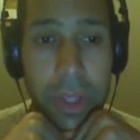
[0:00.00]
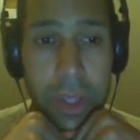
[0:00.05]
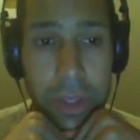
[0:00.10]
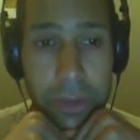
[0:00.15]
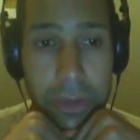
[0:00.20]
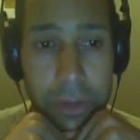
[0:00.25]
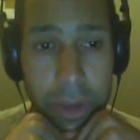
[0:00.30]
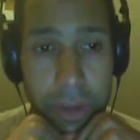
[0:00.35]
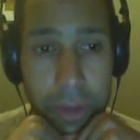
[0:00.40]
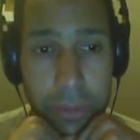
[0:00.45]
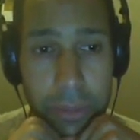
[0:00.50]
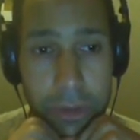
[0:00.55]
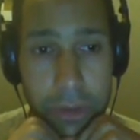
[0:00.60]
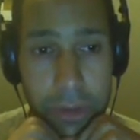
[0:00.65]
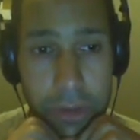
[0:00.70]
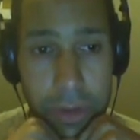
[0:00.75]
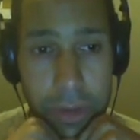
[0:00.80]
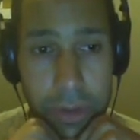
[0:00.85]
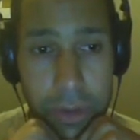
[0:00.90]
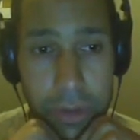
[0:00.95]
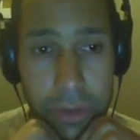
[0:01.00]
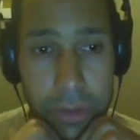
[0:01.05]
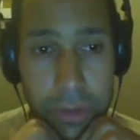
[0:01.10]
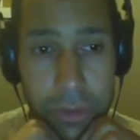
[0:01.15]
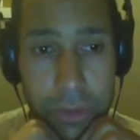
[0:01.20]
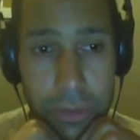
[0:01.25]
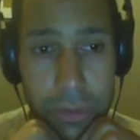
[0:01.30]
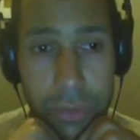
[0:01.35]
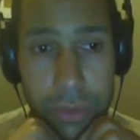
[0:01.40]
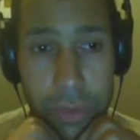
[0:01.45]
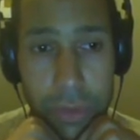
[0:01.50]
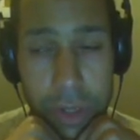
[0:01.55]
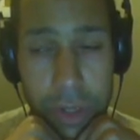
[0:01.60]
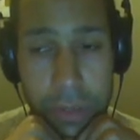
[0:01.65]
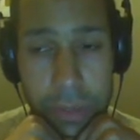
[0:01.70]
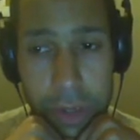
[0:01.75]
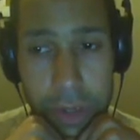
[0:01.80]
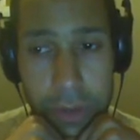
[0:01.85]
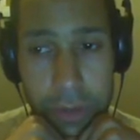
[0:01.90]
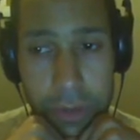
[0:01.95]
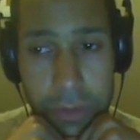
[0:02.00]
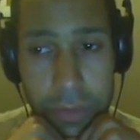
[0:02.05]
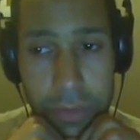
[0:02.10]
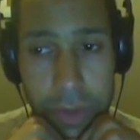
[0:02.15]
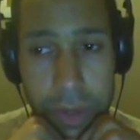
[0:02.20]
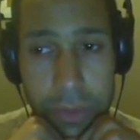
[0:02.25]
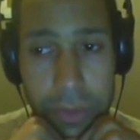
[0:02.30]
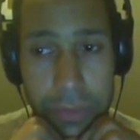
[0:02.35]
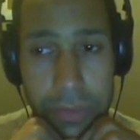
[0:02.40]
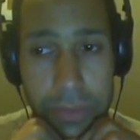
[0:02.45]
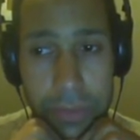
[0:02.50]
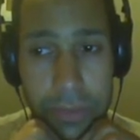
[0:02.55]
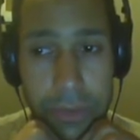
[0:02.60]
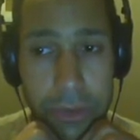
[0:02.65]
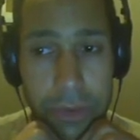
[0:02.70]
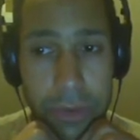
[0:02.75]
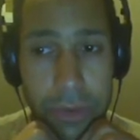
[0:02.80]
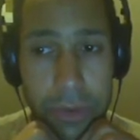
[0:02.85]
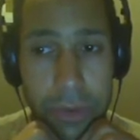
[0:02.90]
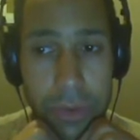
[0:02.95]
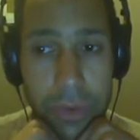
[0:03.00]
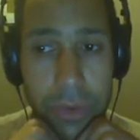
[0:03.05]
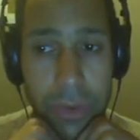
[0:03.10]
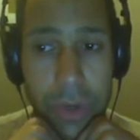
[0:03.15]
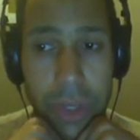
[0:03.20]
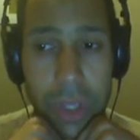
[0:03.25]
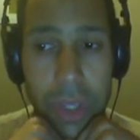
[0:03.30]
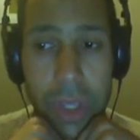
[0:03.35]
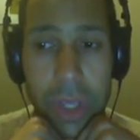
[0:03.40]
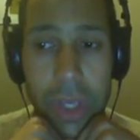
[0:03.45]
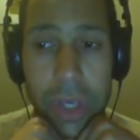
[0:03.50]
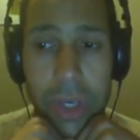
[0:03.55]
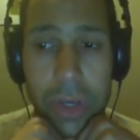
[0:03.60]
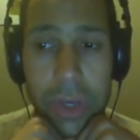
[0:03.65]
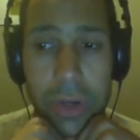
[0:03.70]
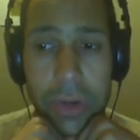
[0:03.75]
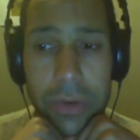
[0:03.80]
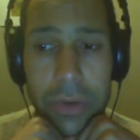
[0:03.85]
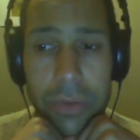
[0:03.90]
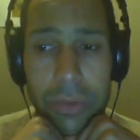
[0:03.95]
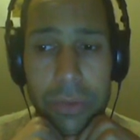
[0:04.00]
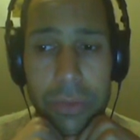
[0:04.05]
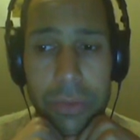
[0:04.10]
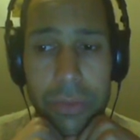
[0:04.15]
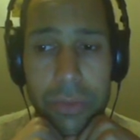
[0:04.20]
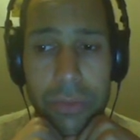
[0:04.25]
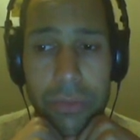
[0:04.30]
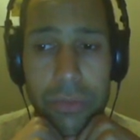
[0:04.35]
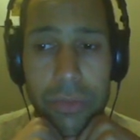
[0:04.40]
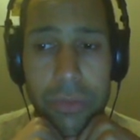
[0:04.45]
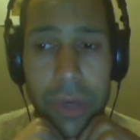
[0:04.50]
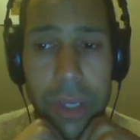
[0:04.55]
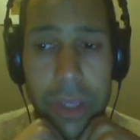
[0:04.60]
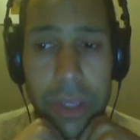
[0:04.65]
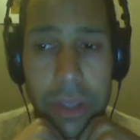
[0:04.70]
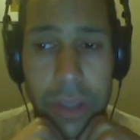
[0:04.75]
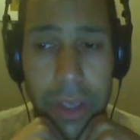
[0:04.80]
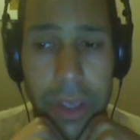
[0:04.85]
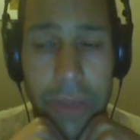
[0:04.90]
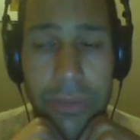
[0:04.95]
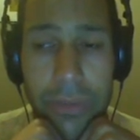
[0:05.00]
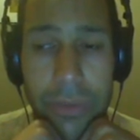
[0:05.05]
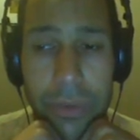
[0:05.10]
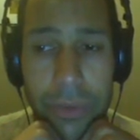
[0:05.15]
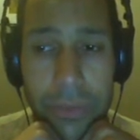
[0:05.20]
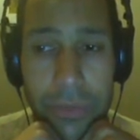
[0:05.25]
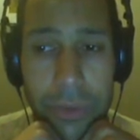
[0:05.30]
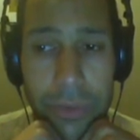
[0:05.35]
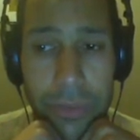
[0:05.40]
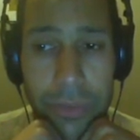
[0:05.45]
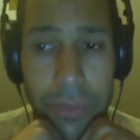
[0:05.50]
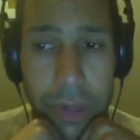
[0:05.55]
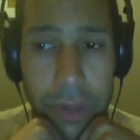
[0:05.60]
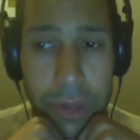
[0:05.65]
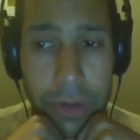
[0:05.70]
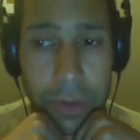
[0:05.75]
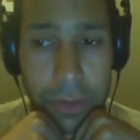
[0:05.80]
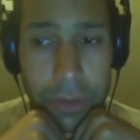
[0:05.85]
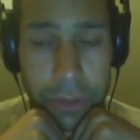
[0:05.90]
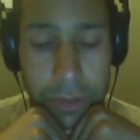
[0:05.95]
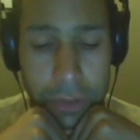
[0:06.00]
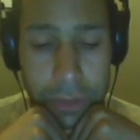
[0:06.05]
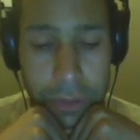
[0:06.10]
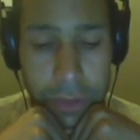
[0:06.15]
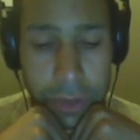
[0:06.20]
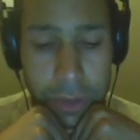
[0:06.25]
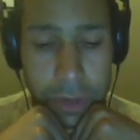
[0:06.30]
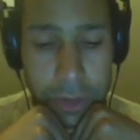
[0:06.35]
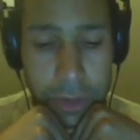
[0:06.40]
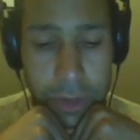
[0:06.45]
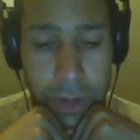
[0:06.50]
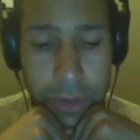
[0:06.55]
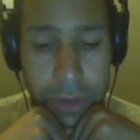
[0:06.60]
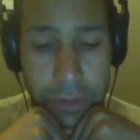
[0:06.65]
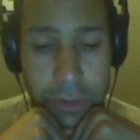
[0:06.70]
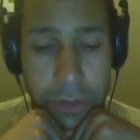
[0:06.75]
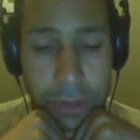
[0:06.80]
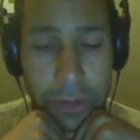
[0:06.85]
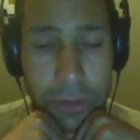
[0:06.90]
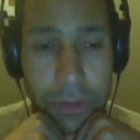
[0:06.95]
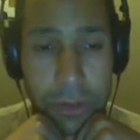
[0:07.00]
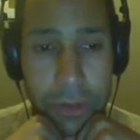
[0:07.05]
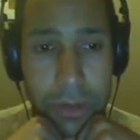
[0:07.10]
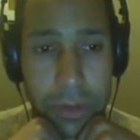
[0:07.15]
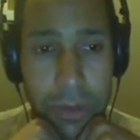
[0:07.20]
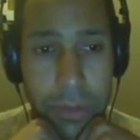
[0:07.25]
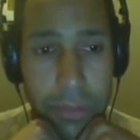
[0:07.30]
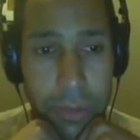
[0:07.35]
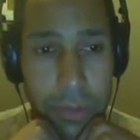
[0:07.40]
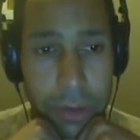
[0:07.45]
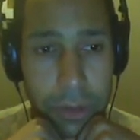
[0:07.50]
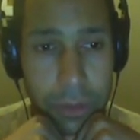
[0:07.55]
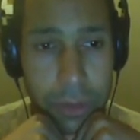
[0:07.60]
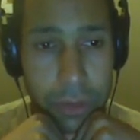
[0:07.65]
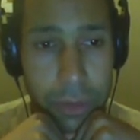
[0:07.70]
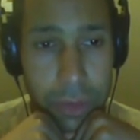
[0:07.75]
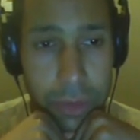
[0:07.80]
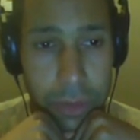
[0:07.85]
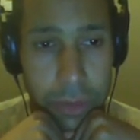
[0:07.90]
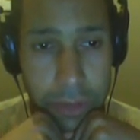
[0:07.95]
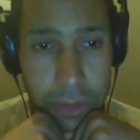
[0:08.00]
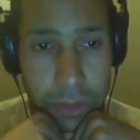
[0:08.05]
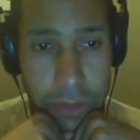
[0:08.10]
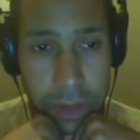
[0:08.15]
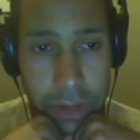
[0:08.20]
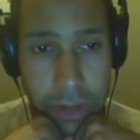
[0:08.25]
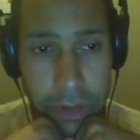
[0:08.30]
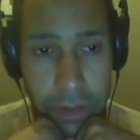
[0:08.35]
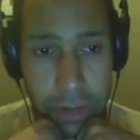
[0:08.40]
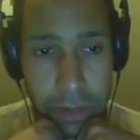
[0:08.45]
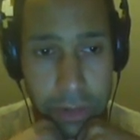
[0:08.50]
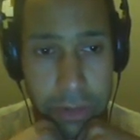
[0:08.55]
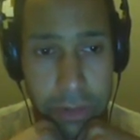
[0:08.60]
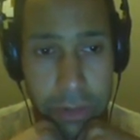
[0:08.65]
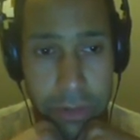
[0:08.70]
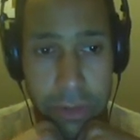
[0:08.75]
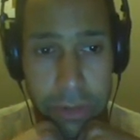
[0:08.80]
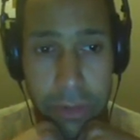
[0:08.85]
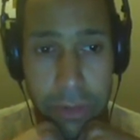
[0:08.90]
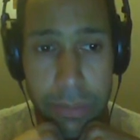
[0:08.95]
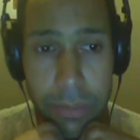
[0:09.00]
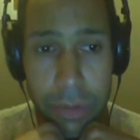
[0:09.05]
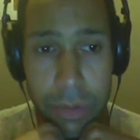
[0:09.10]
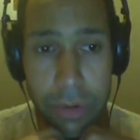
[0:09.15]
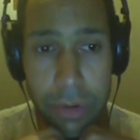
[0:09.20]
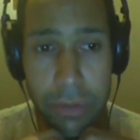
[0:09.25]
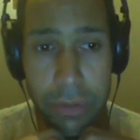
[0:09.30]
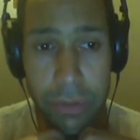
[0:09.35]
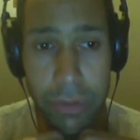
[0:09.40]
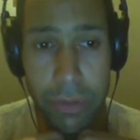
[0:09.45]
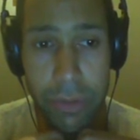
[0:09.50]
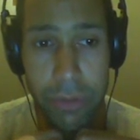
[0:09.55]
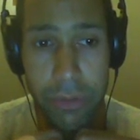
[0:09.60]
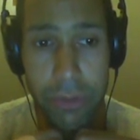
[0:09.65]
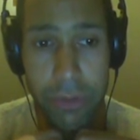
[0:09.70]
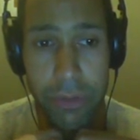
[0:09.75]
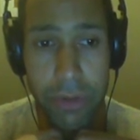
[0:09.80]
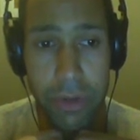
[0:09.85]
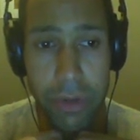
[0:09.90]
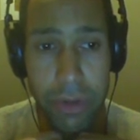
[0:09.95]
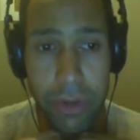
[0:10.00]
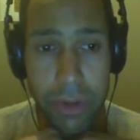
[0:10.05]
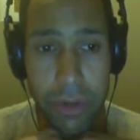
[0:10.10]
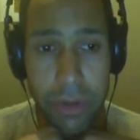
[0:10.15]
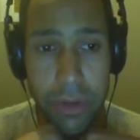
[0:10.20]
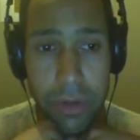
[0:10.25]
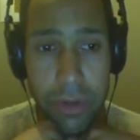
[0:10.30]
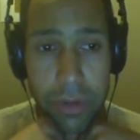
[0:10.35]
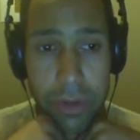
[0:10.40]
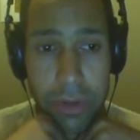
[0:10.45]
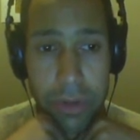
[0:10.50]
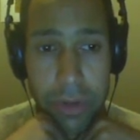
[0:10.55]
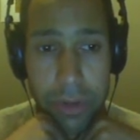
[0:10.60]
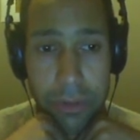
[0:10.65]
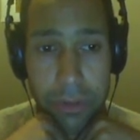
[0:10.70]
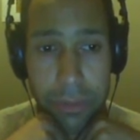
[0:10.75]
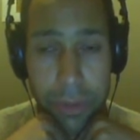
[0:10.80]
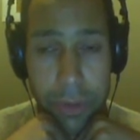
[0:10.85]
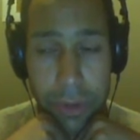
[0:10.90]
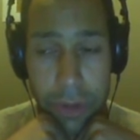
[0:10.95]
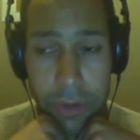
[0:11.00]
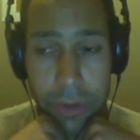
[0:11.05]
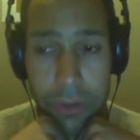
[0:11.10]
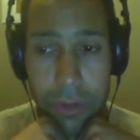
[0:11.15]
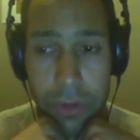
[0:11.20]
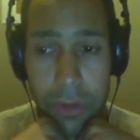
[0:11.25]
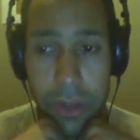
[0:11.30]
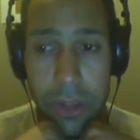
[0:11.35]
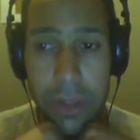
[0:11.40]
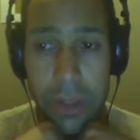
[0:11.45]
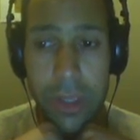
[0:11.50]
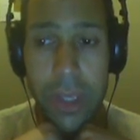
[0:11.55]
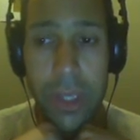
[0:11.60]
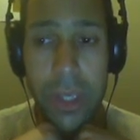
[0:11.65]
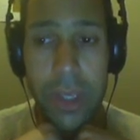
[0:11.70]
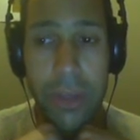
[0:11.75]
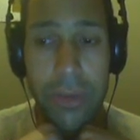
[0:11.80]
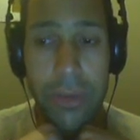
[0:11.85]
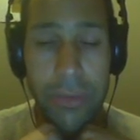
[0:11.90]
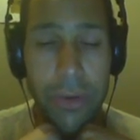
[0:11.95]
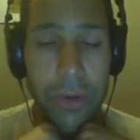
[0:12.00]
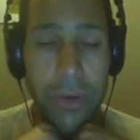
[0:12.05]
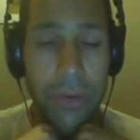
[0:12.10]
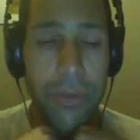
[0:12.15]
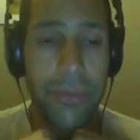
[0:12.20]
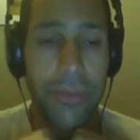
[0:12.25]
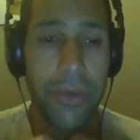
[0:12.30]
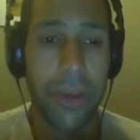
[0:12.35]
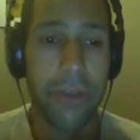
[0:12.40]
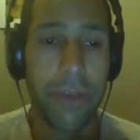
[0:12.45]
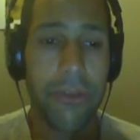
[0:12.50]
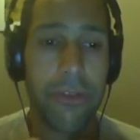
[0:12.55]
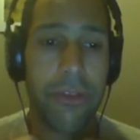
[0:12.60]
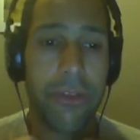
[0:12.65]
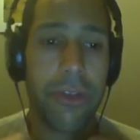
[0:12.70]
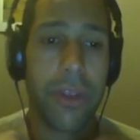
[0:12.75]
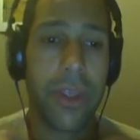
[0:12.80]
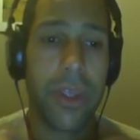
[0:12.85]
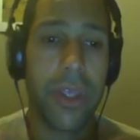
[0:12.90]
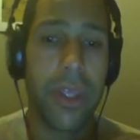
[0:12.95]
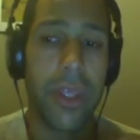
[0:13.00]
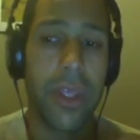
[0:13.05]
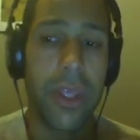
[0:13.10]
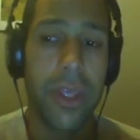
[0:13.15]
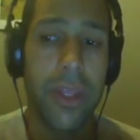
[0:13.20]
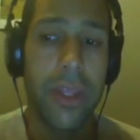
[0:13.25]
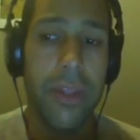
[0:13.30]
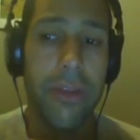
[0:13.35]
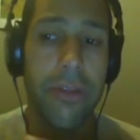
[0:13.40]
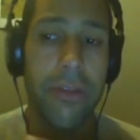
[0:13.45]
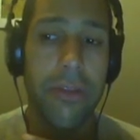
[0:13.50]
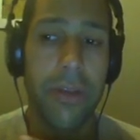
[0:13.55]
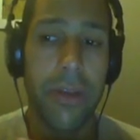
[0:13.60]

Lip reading: times 2n minus 5. So I gave you a few figures during the last session, but you understand that this number grows exponentially very fast, and